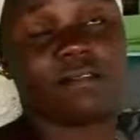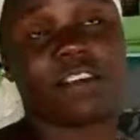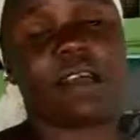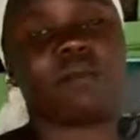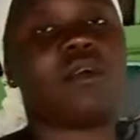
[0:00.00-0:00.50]

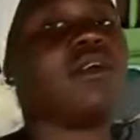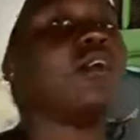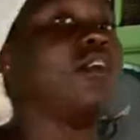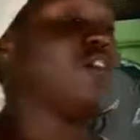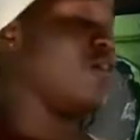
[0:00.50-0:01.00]
verb.
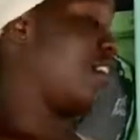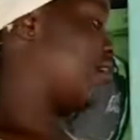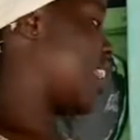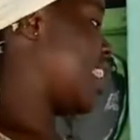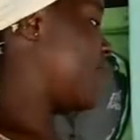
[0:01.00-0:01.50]
Once
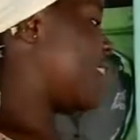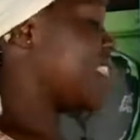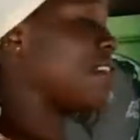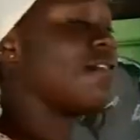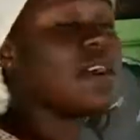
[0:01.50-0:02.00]
you identify
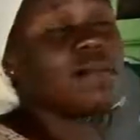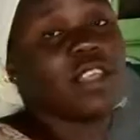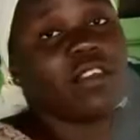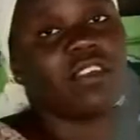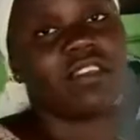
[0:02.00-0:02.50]
the verb
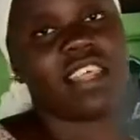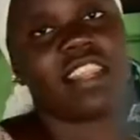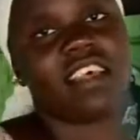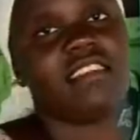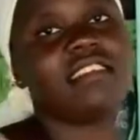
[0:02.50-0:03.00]
in your
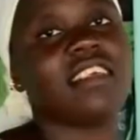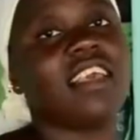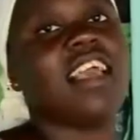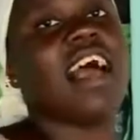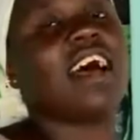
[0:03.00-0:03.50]
sentence,
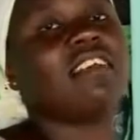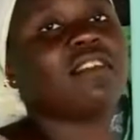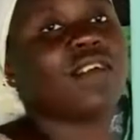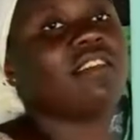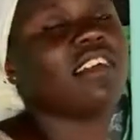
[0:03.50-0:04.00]

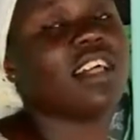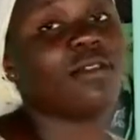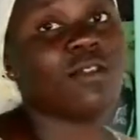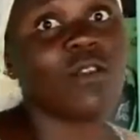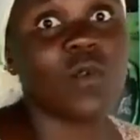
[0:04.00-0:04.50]
ask yourself
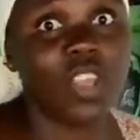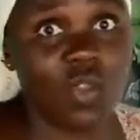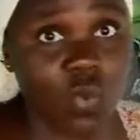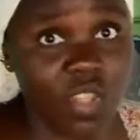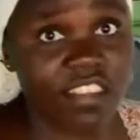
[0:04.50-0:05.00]

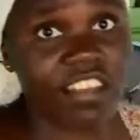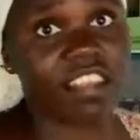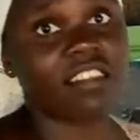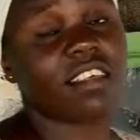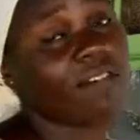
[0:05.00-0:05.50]
in which
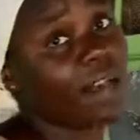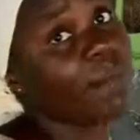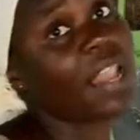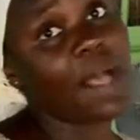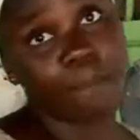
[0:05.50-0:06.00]
tense the
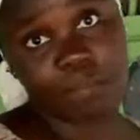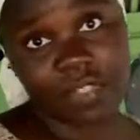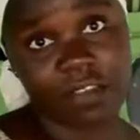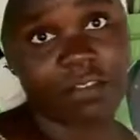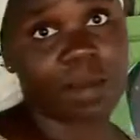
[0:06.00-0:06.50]
verb
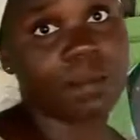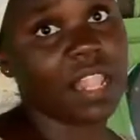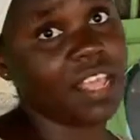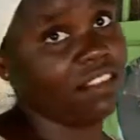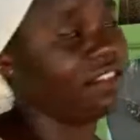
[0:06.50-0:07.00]

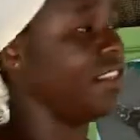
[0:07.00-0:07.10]
lies.